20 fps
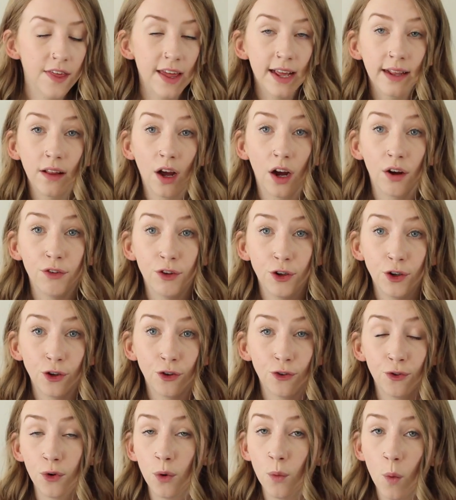thing that I've
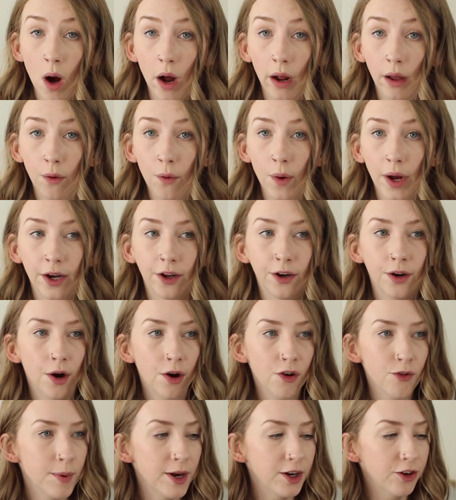used for a while, and I
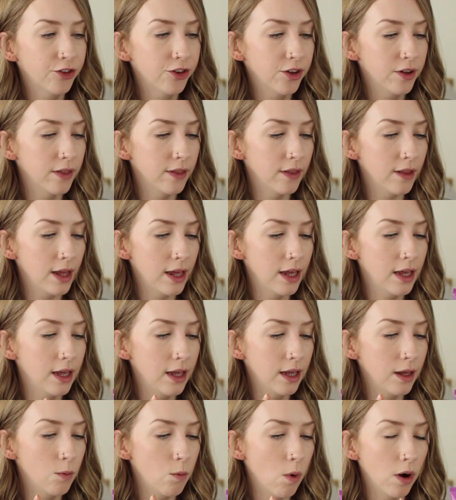know I've mentioned
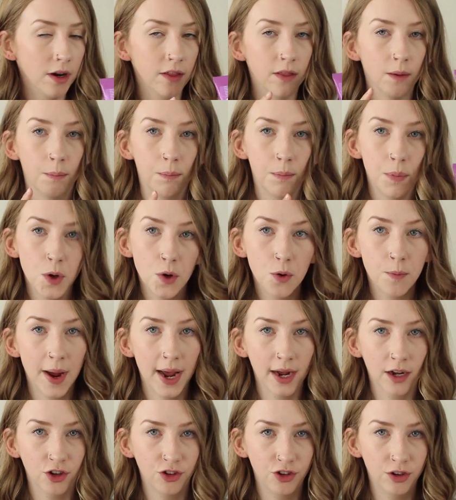the one in the blue
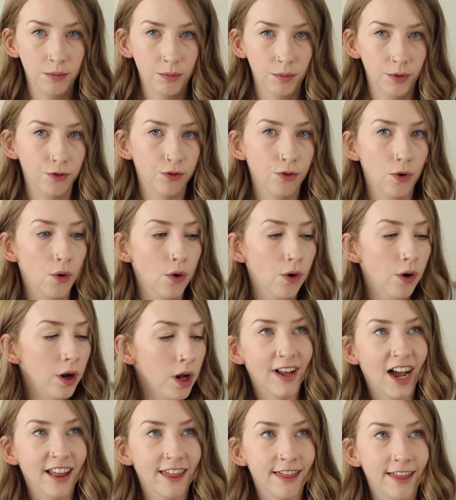packaging before,
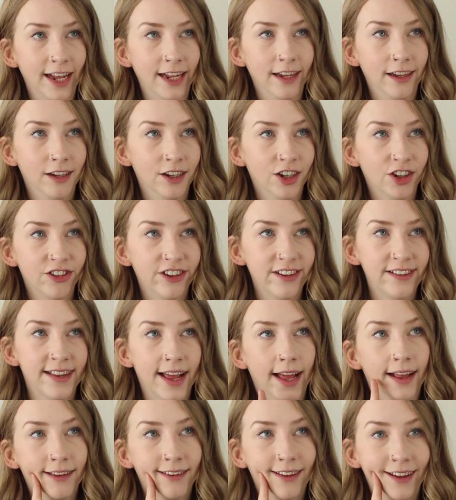I think she
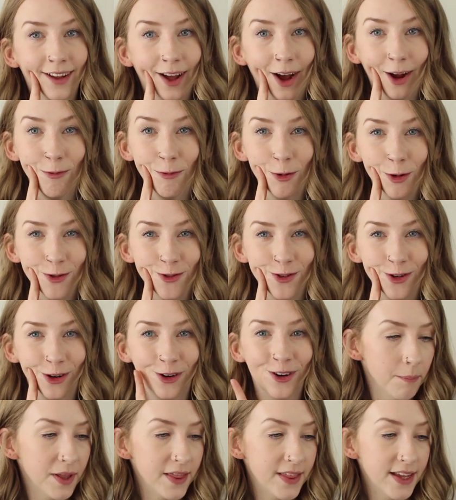says, I'm not
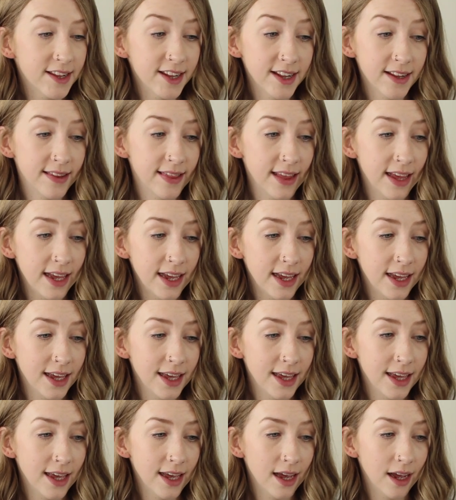sure, but this is
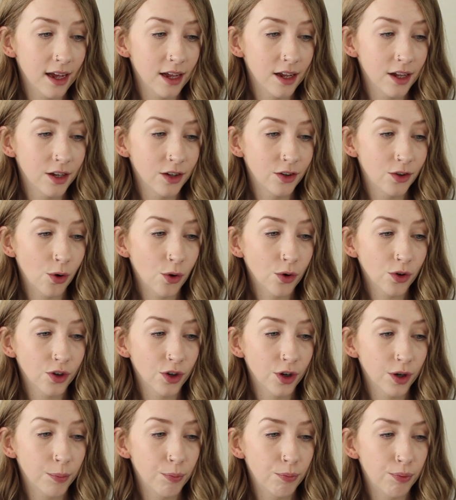the
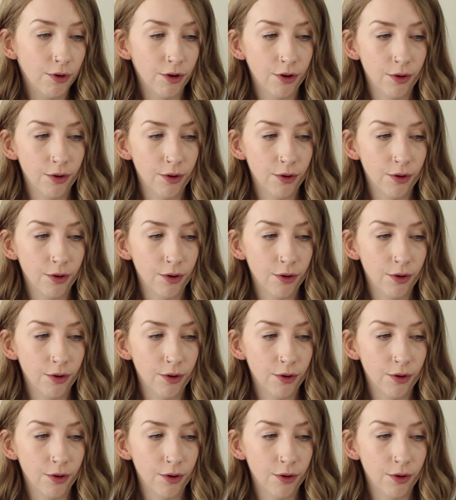Dr.